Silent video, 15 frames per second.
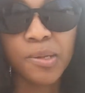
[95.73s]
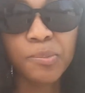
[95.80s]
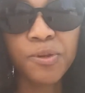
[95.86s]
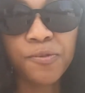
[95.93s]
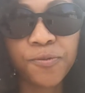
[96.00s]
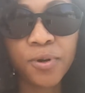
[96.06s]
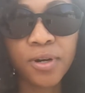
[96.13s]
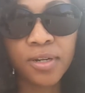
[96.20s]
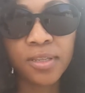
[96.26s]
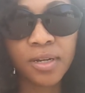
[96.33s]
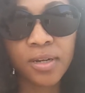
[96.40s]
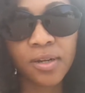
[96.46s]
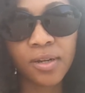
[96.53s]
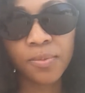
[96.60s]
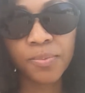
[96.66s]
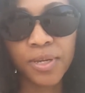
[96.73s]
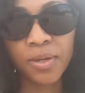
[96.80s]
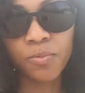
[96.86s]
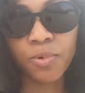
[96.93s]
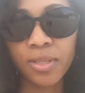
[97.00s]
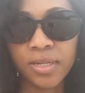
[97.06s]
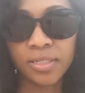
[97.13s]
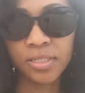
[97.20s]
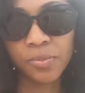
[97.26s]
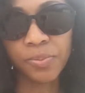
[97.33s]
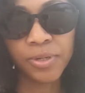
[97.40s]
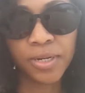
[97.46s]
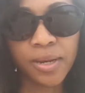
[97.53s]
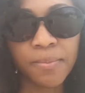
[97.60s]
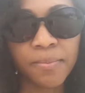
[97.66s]
before they're going to be willing to
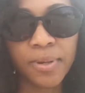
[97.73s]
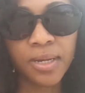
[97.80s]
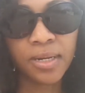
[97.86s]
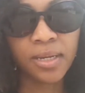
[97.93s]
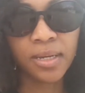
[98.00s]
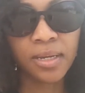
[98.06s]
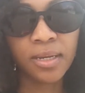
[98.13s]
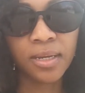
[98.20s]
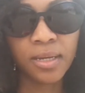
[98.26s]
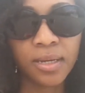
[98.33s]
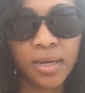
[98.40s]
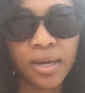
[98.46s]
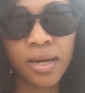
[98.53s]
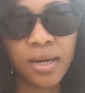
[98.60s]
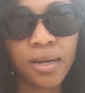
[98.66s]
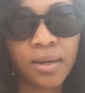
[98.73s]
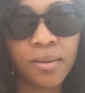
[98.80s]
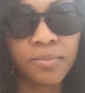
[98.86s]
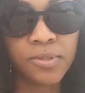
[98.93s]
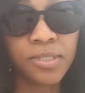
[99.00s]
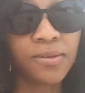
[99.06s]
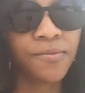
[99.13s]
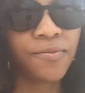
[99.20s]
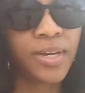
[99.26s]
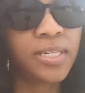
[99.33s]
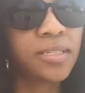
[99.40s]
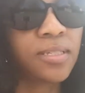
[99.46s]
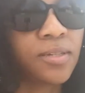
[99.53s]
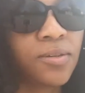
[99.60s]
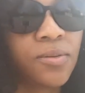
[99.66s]
put up money to
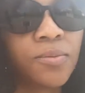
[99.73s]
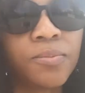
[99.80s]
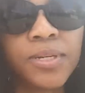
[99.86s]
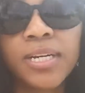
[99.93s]
invest in you,